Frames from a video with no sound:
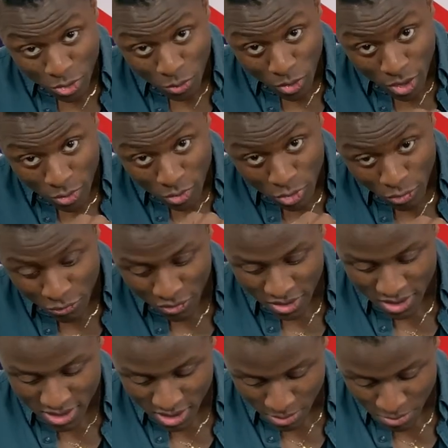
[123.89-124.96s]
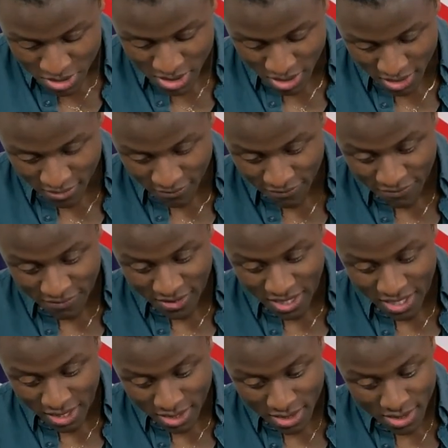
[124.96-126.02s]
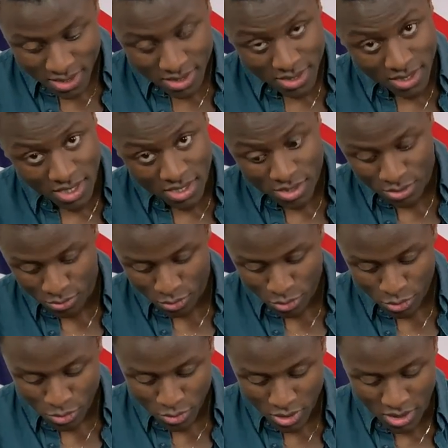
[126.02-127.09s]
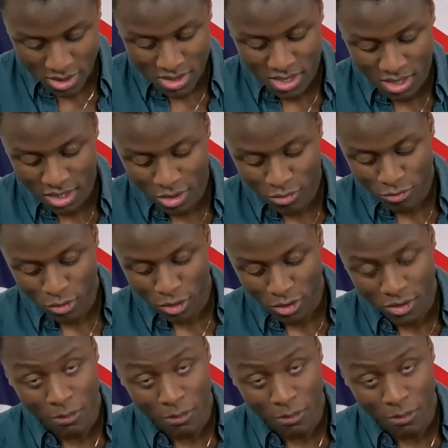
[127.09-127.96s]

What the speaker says: to work with your fingertips and flake this through until you've got